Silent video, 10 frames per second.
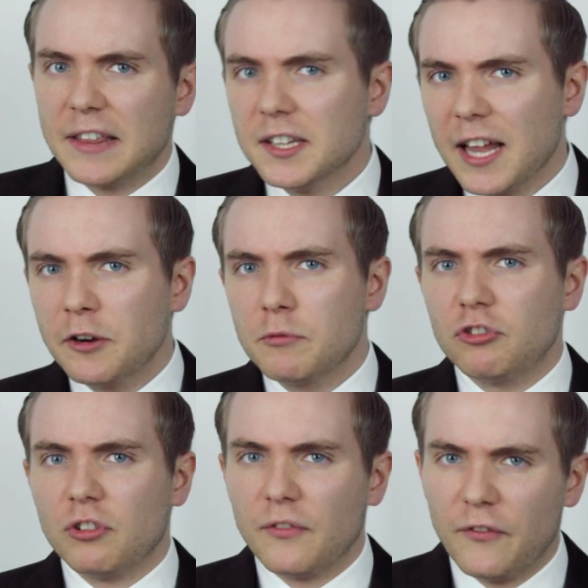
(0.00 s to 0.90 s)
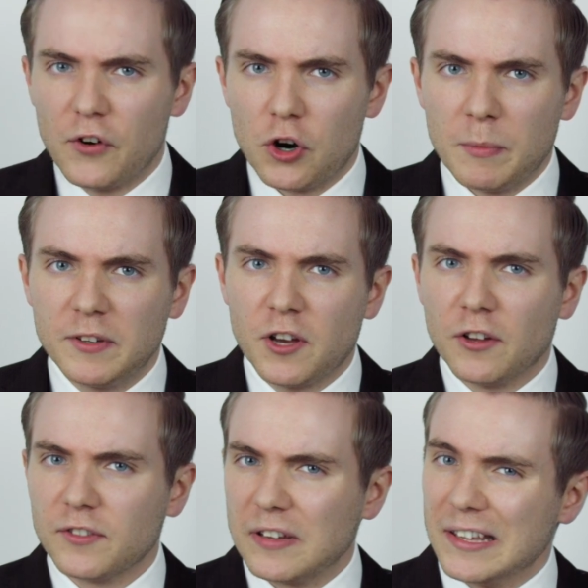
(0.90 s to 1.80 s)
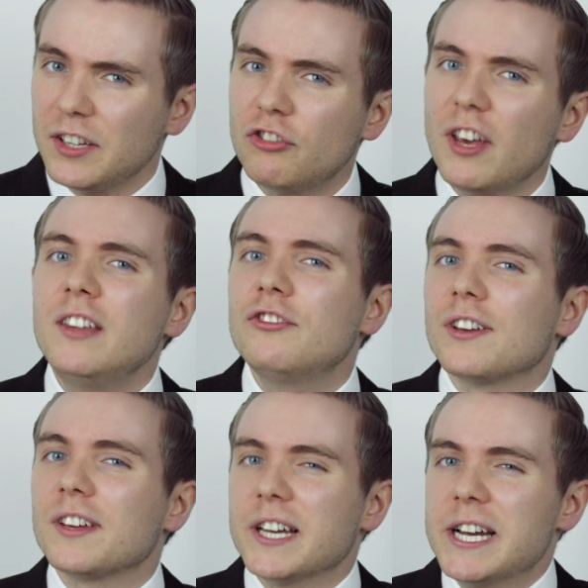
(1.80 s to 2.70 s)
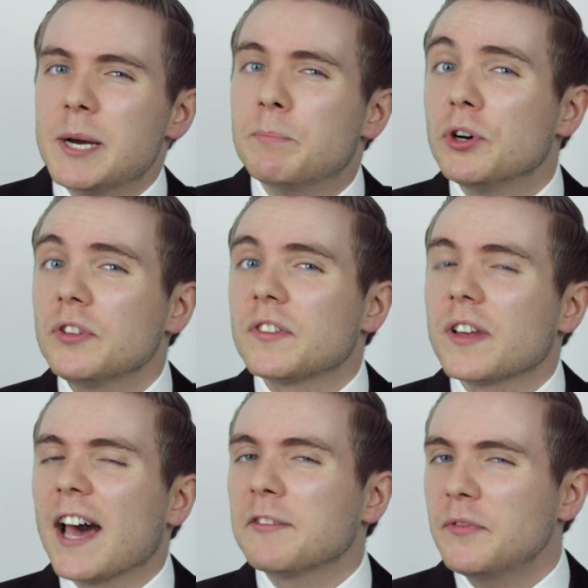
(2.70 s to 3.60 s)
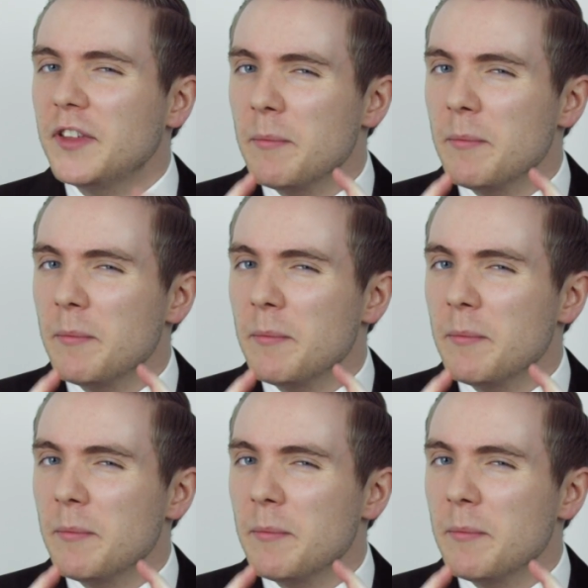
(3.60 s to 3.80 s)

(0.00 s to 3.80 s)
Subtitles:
and the language and form is constantly changing. But, as with the